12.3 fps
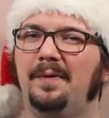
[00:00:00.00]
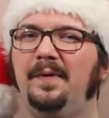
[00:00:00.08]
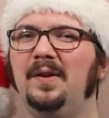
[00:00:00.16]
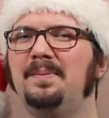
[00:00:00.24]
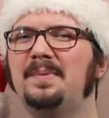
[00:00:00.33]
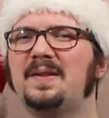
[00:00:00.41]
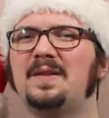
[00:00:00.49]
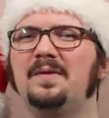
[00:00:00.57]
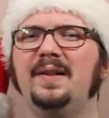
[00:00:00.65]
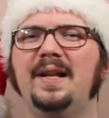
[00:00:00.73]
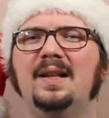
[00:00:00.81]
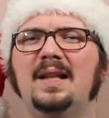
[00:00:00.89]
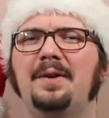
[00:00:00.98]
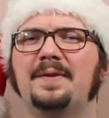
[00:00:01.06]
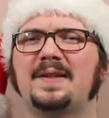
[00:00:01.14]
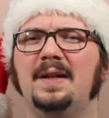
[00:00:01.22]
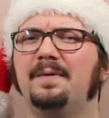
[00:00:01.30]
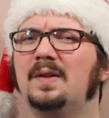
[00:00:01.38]
film doesn't really allow
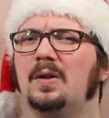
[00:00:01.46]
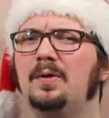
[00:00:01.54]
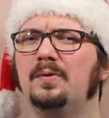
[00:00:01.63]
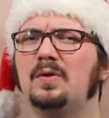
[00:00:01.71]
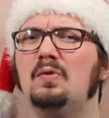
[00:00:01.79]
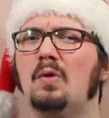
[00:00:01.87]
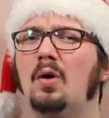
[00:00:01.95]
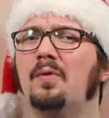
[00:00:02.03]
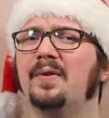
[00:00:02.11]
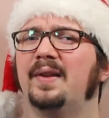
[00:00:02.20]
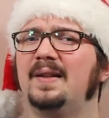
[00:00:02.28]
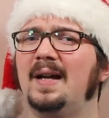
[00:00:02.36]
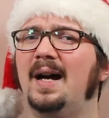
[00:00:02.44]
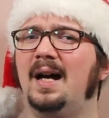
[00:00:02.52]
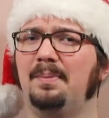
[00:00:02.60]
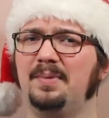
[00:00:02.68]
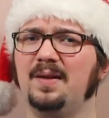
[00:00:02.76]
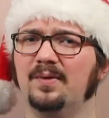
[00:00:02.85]
itself to go too over the
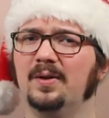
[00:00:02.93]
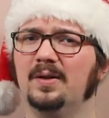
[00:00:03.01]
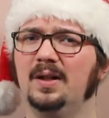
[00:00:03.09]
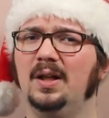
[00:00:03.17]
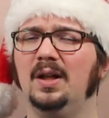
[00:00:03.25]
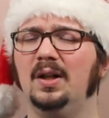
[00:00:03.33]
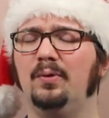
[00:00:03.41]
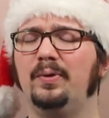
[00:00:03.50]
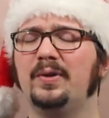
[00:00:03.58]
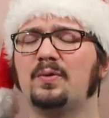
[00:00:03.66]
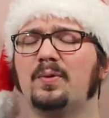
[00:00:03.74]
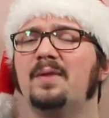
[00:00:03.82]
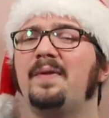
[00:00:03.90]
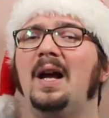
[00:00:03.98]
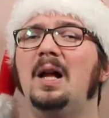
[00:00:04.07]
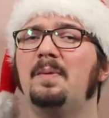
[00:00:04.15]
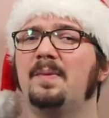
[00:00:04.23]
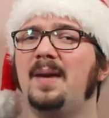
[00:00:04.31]
top either, which would have
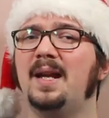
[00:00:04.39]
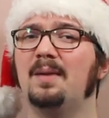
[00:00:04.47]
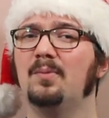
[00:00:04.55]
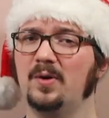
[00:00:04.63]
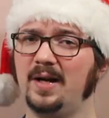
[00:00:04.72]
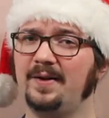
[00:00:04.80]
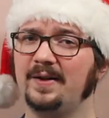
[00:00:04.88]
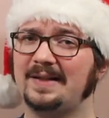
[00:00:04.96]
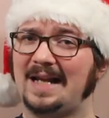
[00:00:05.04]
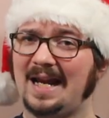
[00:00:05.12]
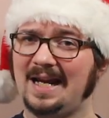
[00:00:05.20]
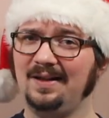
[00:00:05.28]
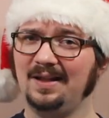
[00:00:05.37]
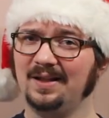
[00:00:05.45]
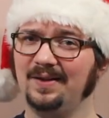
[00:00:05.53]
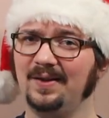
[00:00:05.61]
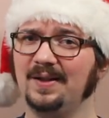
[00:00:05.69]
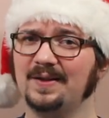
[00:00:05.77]
helped make it more entertaining
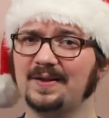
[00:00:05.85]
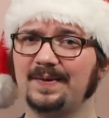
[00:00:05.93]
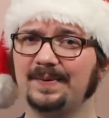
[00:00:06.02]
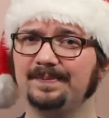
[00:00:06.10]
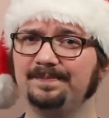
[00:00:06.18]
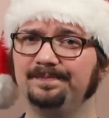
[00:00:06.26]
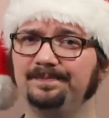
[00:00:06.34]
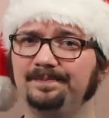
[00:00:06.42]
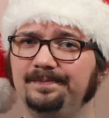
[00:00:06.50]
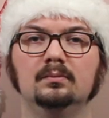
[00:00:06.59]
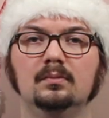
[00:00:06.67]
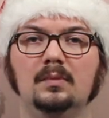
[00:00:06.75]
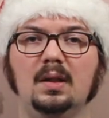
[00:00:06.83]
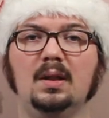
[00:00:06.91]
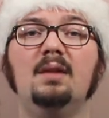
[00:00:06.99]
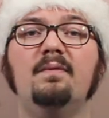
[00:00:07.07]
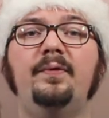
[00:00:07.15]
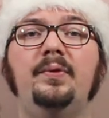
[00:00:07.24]
at least.
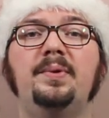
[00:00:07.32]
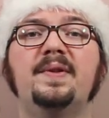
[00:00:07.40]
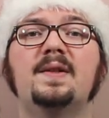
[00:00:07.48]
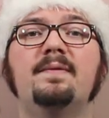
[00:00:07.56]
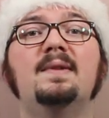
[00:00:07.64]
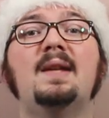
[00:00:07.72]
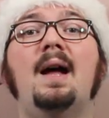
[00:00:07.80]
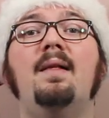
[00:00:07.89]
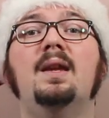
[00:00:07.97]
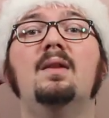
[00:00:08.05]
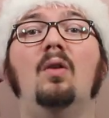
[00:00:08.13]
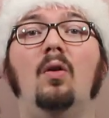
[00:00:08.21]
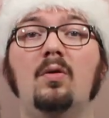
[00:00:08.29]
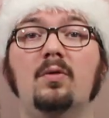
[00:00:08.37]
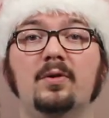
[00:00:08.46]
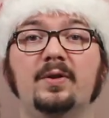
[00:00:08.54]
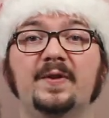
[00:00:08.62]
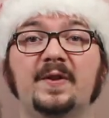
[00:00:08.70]
The influence of Italian
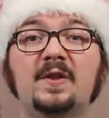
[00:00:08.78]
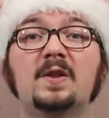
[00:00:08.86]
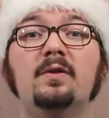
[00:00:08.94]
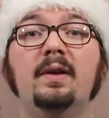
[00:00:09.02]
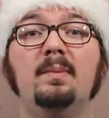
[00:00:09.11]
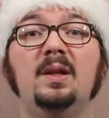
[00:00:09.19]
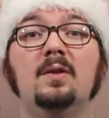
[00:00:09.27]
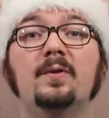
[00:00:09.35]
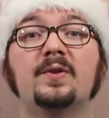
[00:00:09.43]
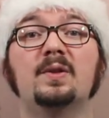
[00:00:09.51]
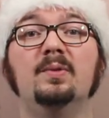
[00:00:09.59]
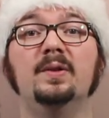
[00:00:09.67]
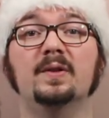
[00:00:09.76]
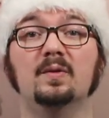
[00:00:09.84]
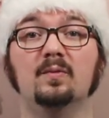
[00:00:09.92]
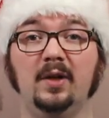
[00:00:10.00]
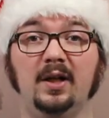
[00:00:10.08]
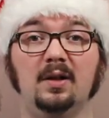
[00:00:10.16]
horror is extremely noticeable as
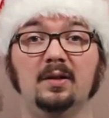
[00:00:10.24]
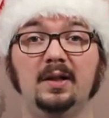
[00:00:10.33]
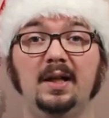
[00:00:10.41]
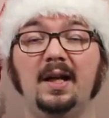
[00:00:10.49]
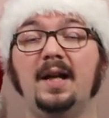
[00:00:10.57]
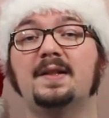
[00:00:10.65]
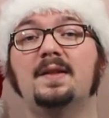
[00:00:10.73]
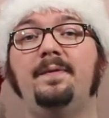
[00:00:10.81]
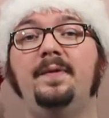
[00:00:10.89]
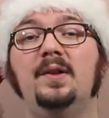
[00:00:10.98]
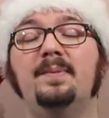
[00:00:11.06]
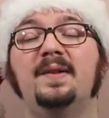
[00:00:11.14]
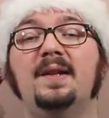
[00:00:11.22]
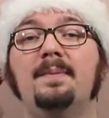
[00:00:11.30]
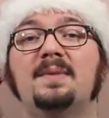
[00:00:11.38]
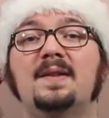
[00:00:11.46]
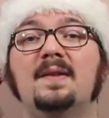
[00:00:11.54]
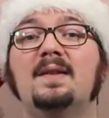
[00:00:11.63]
well, as the film
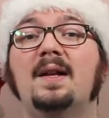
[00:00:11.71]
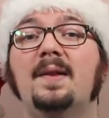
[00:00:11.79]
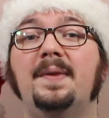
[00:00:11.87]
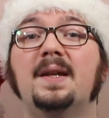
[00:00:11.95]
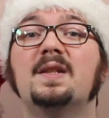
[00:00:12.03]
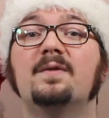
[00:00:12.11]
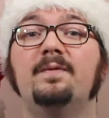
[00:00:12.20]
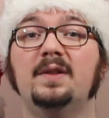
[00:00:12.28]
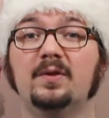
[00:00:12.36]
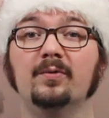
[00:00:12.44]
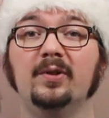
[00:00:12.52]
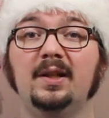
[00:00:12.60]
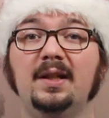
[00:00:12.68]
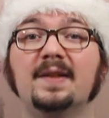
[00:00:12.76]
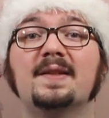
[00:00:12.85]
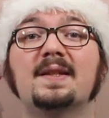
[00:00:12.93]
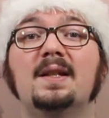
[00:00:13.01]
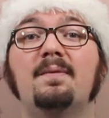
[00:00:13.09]
attempts to tell things visually
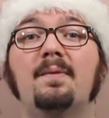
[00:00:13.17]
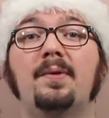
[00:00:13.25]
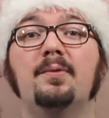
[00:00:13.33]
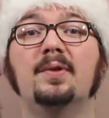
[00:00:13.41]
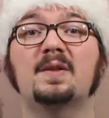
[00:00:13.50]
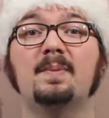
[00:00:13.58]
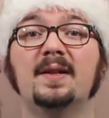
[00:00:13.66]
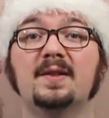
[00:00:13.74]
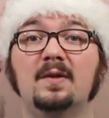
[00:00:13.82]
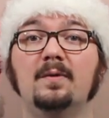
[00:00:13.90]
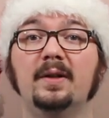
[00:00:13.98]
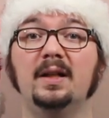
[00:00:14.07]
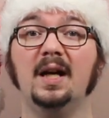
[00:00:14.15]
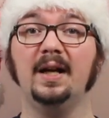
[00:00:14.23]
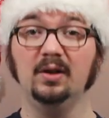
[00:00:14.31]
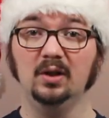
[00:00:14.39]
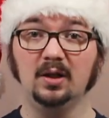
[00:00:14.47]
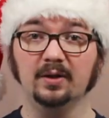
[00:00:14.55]
instead of through expository
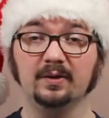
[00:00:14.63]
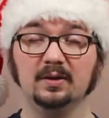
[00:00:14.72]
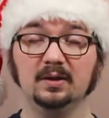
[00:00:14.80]
dialogue.